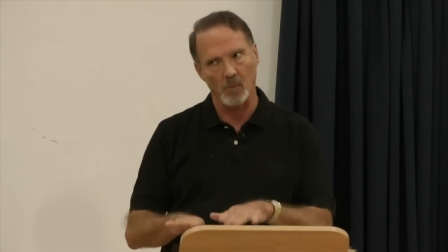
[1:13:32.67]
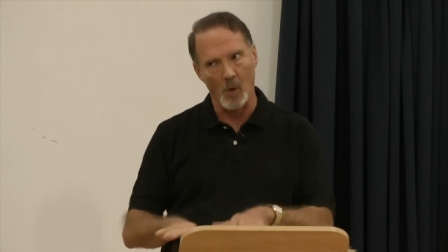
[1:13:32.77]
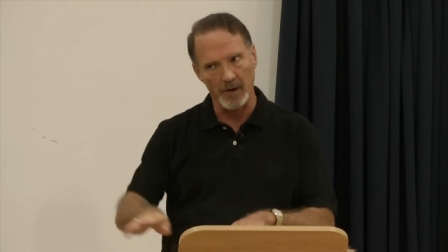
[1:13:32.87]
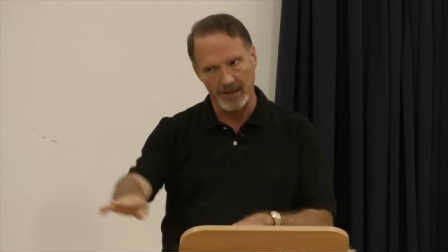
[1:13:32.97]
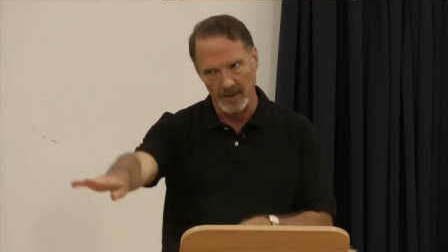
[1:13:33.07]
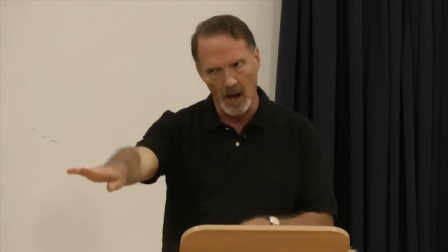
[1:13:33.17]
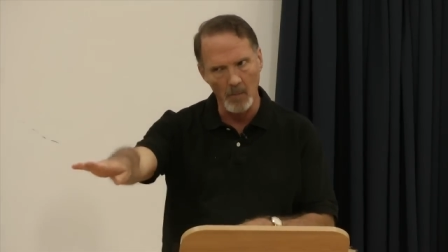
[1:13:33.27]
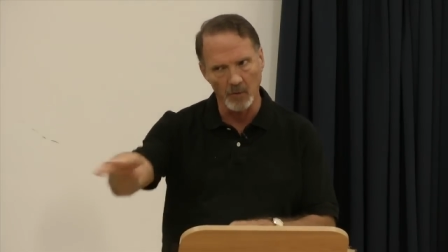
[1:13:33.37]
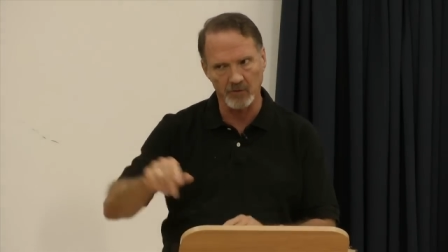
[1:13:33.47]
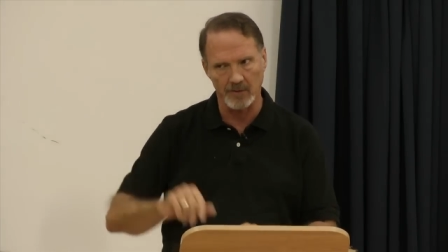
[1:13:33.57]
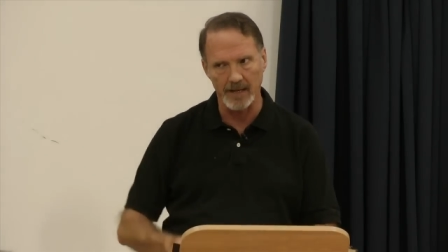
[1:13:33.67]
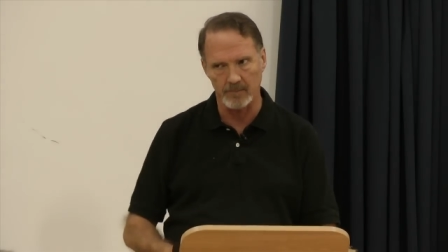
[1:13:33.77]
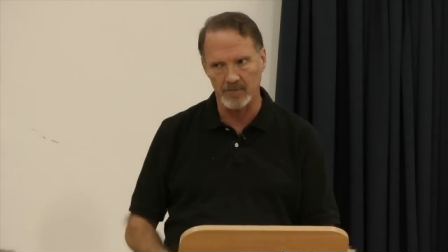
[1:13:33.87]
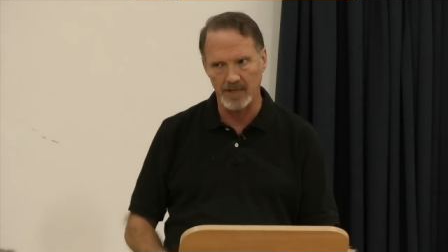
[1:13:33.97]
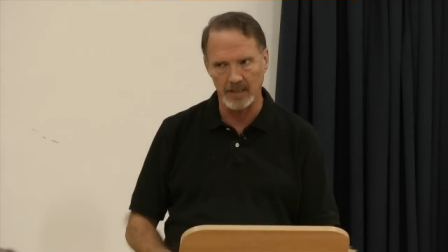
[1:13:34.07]
walking almost like
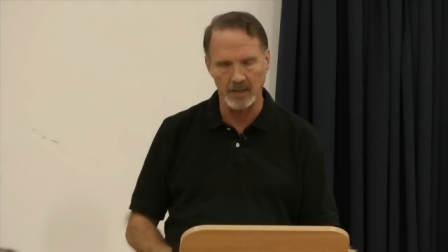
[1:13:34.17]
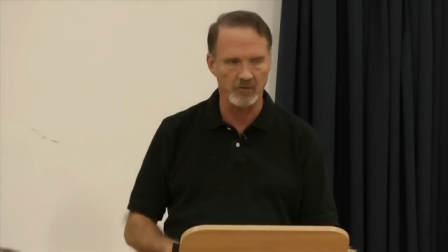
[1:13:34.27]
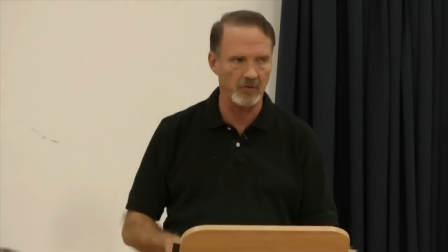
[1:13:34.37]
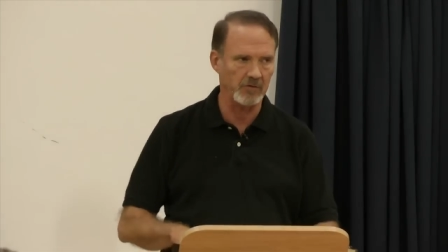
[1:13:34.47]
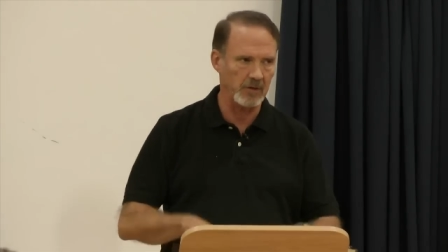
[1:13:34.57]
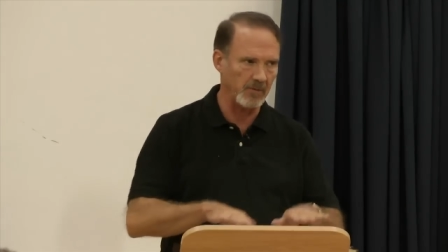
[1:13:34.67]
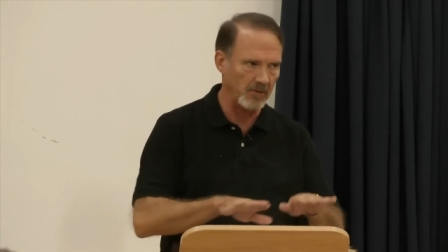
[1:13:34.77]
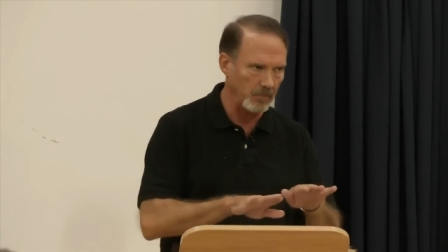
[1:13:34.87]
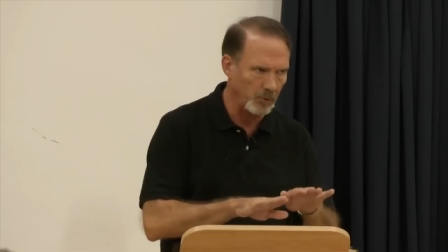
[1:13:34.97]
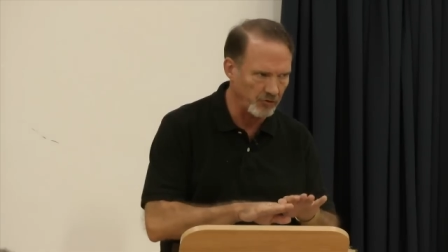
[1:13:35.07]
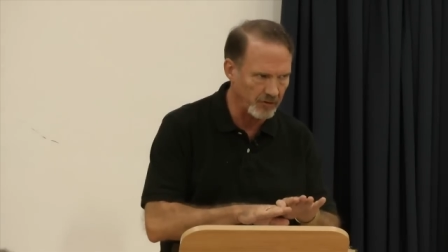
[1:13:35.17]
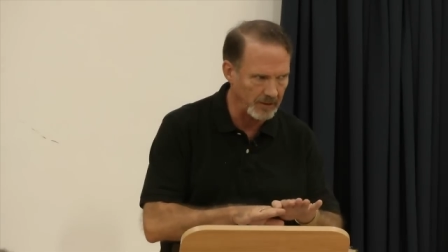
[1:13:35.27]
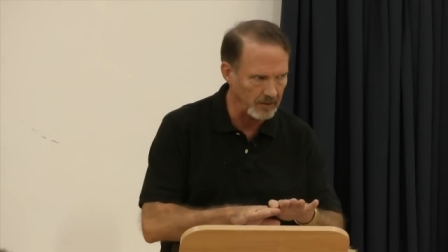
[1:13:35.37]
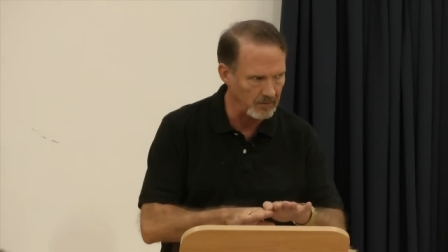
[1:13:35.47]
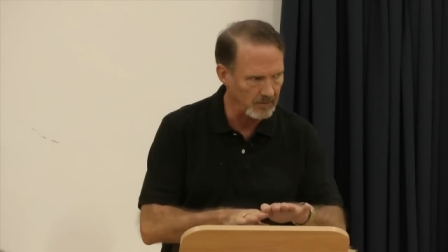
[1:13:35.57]
TD's description,
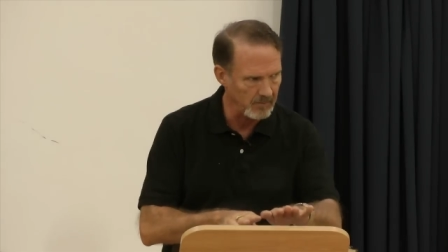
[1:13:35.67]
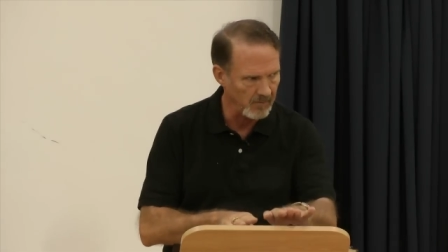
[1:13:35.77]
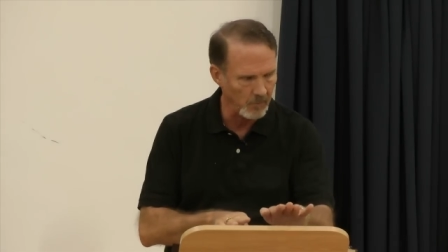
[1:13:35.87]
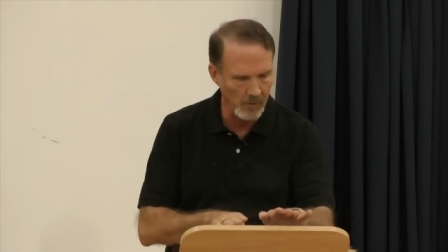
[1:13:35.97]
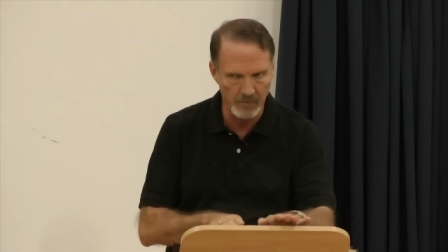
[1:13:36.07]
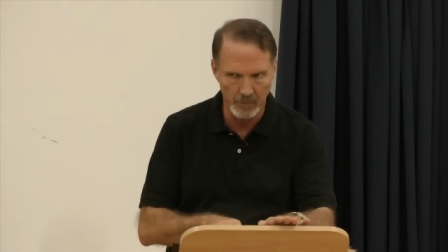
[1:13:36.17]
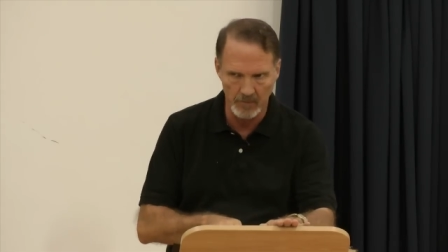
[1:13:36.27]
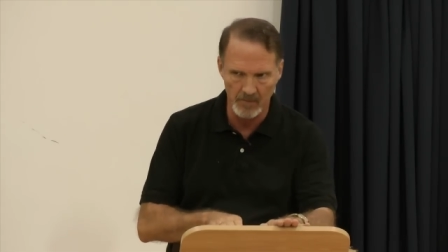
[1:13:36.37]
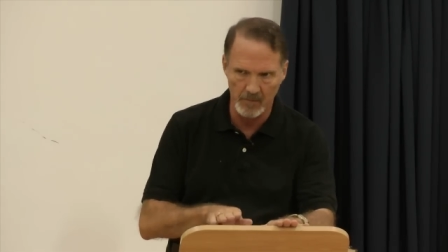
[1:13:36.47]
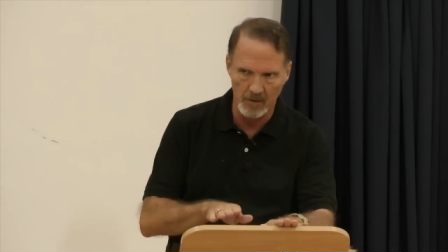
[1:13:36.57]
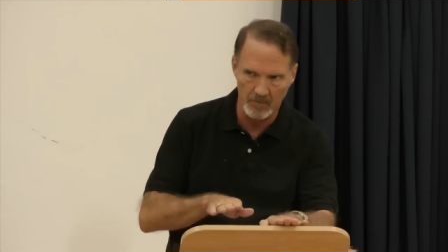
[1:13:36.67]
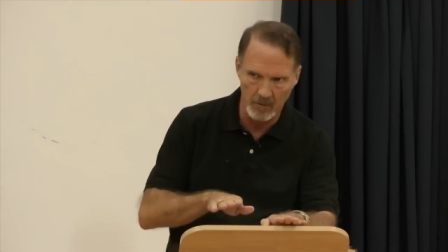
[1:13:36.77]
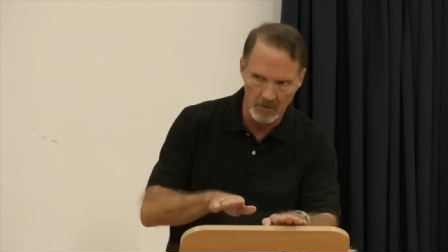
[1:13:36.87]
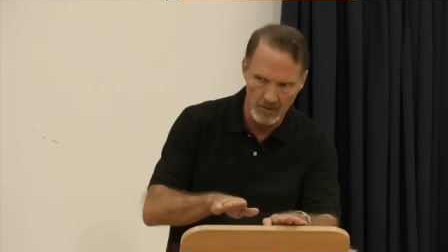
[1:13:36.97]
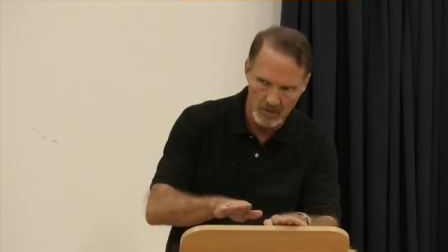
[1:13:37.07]
pushing one foot in front of her